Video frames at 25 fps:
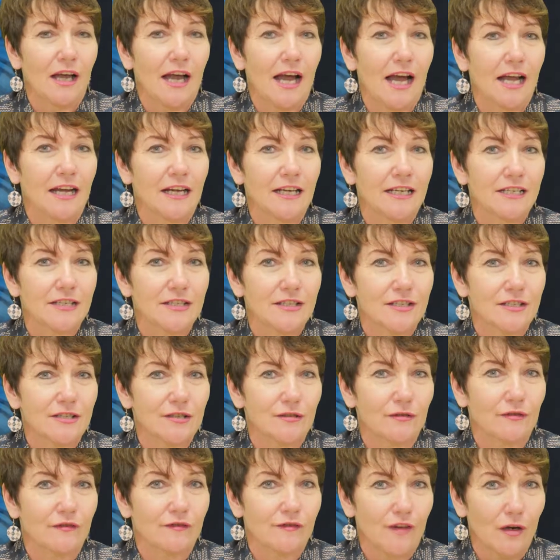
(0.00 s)
unless
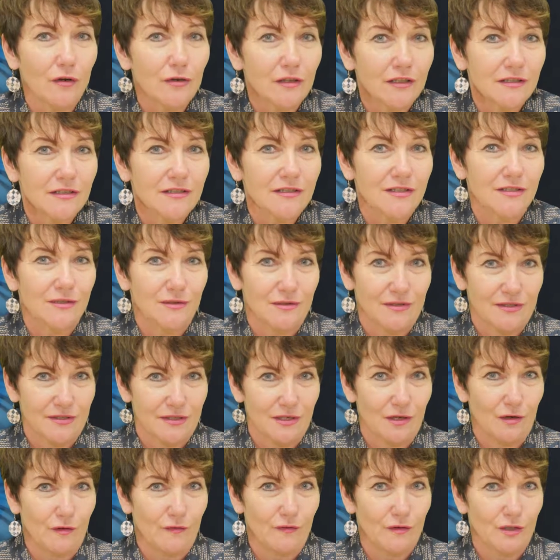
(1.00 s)
you focus
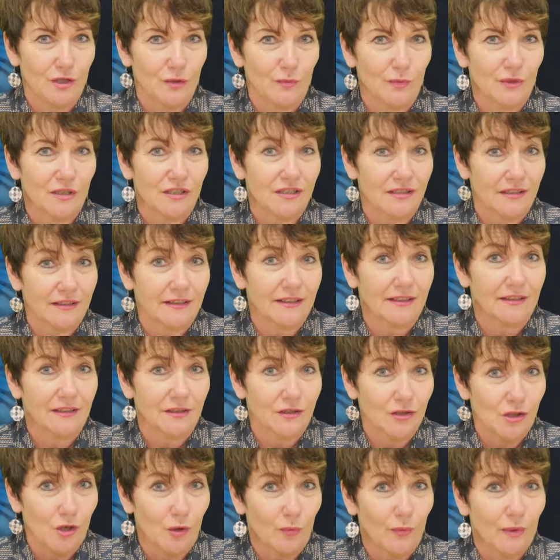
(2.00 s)
yourself into particular
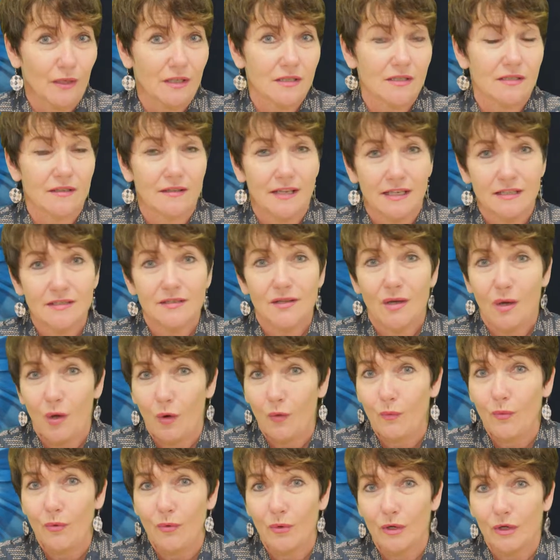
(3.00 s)
topics, and that's the
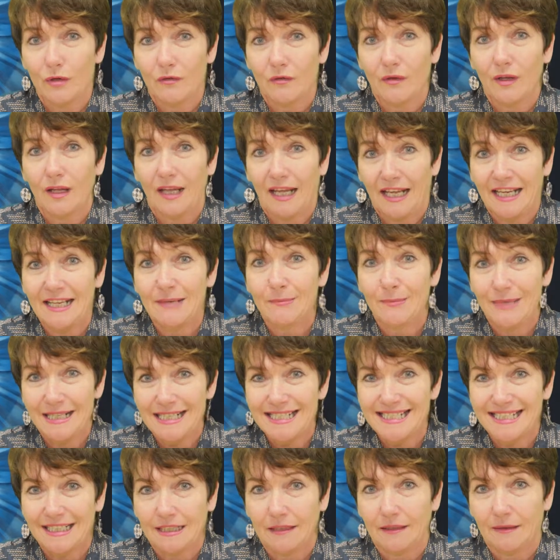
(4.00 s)
whole point of a
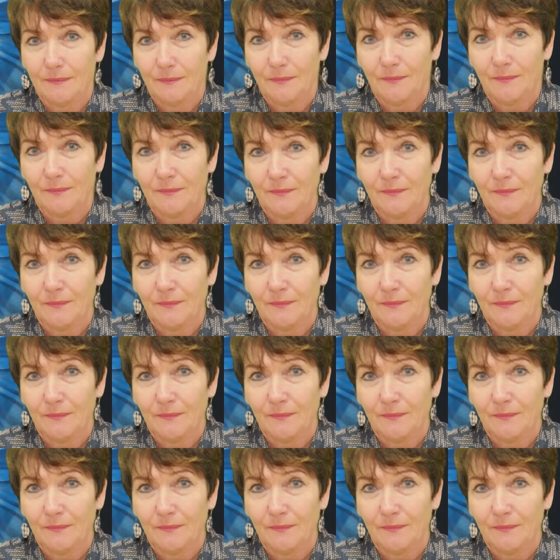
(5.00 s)
meeting.